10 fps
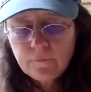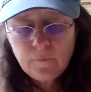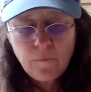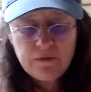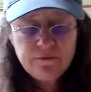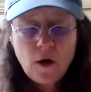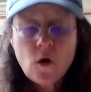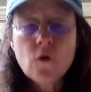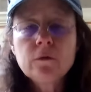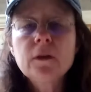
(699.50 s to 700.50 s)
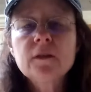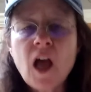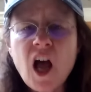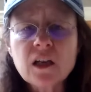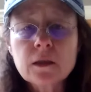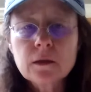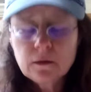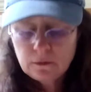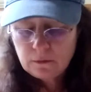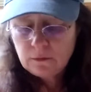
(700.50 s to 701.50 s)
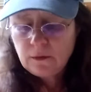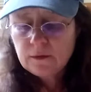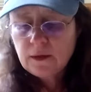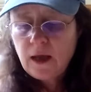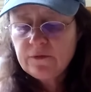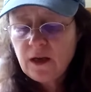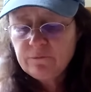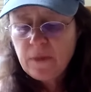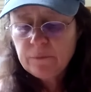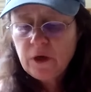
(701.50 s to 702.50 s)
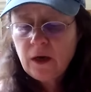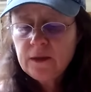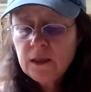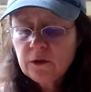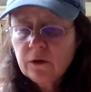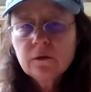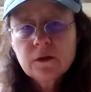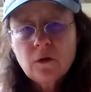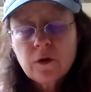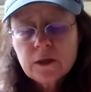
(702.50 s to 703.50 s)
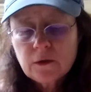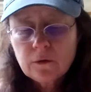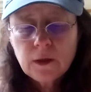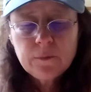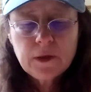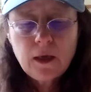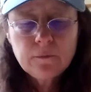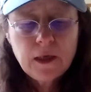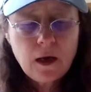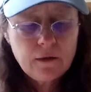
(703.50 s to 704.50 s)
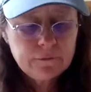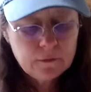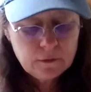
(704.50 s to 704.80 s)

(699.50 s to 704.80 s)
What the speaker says: My phone sucks. It doesn't have enough memory on the internal storage, so it keeps cutting me off.